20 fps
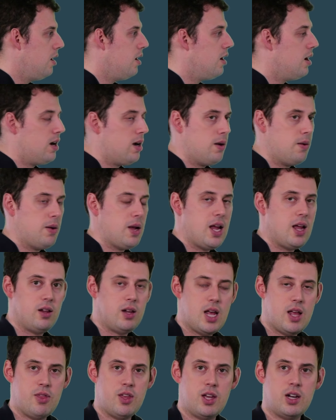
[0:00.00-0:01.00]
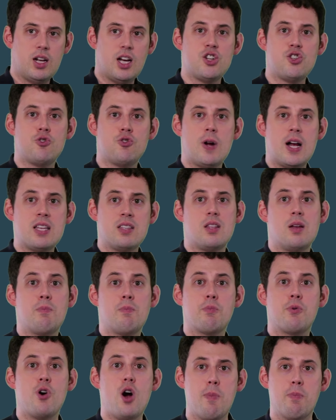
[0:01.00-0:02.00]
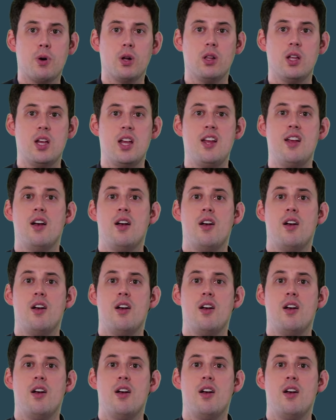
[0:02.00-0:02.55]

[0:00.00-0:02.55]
and then address them properly